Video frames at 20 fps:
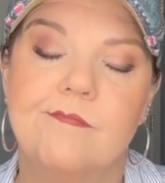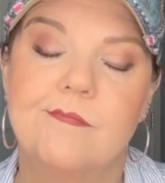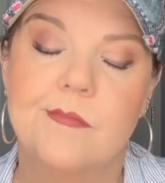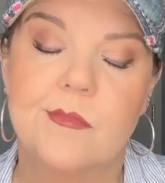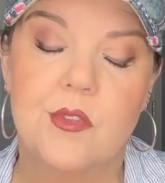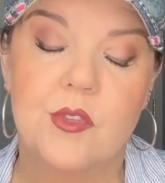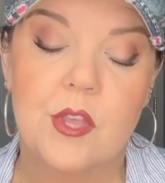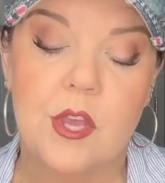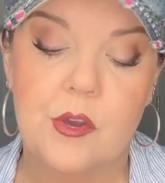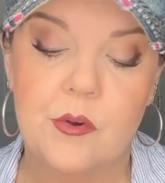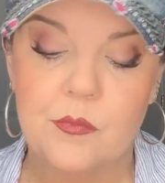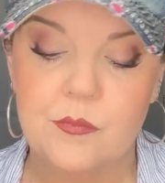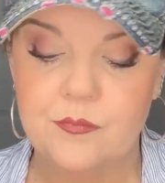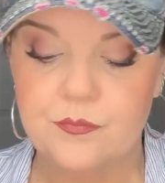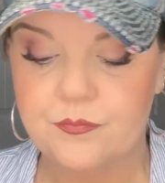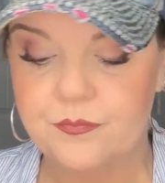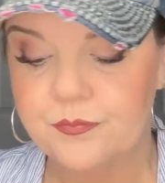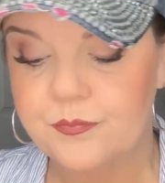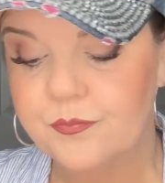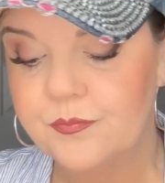So
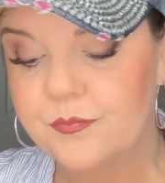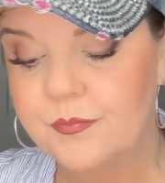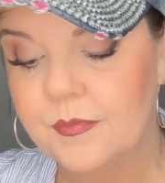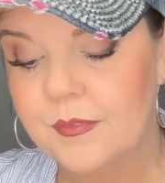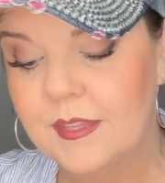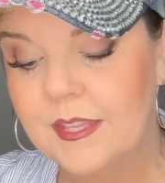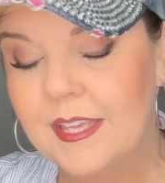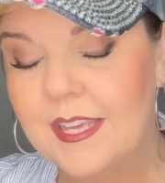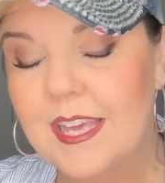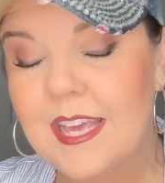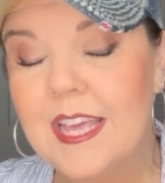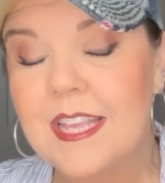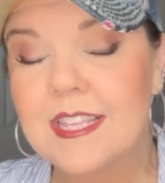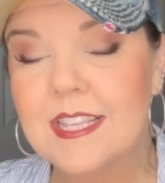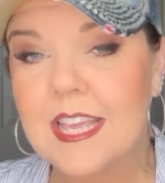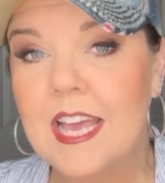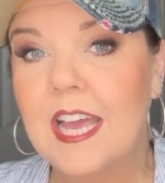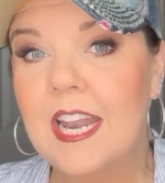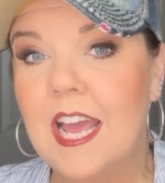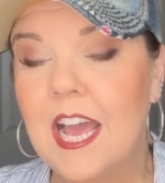it's
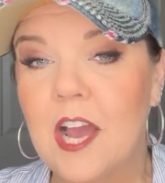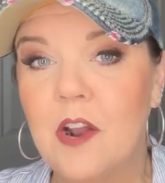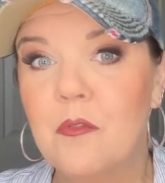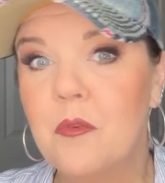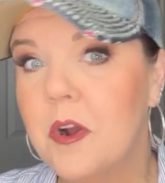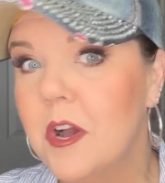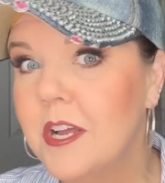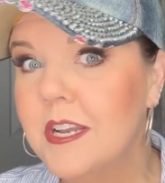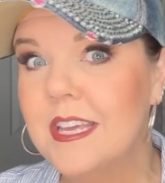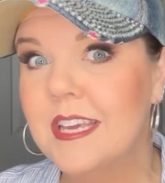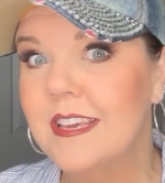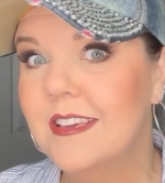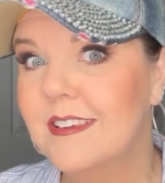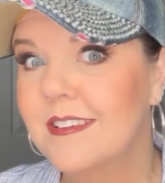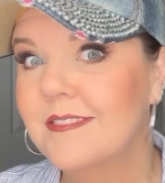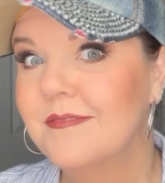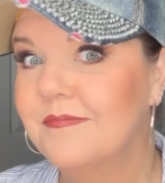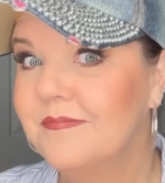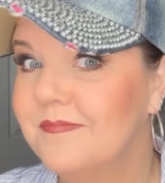kind of ironic